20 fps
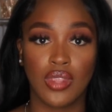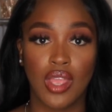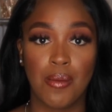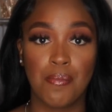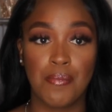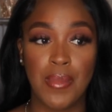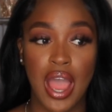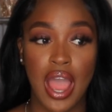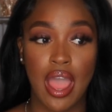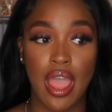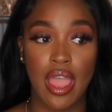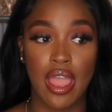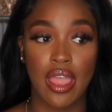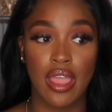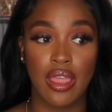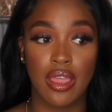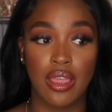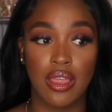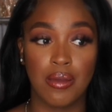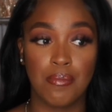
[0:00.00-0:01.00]

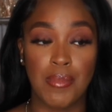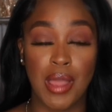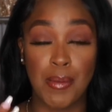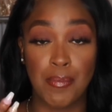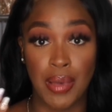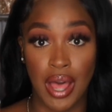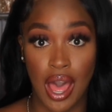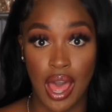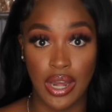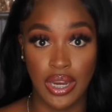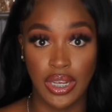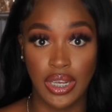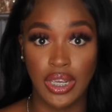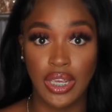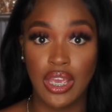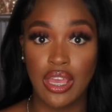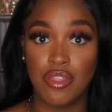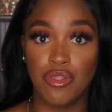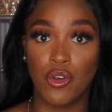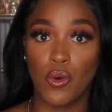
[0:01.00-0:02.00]
my
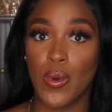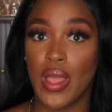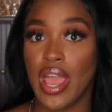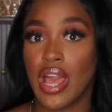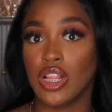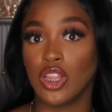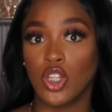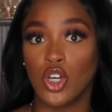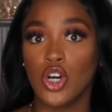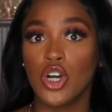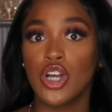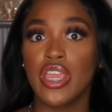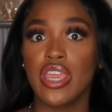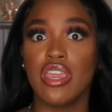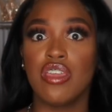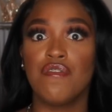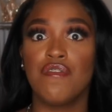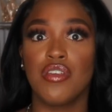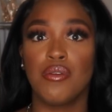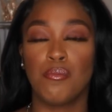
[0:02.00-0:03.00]
body and the way I look
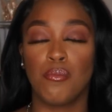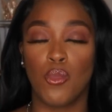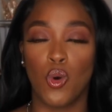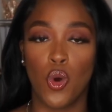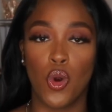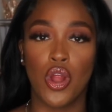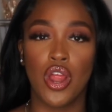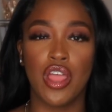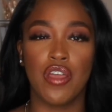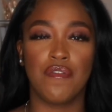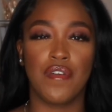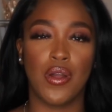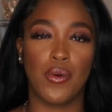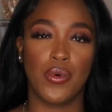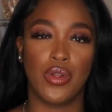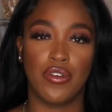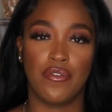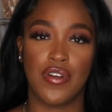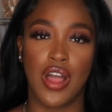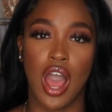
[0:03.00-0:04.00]
even more if I
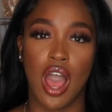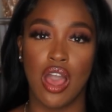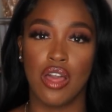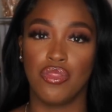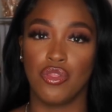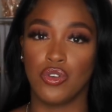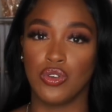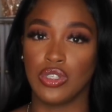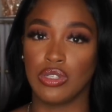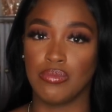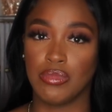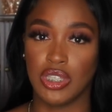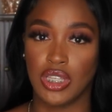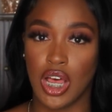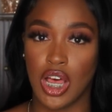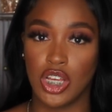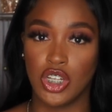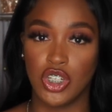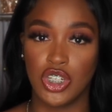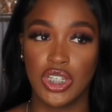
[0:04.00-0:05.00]
would have gotten those
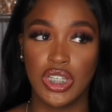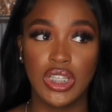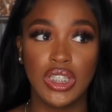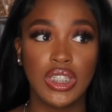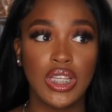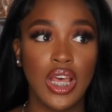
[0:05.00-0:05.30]
massages.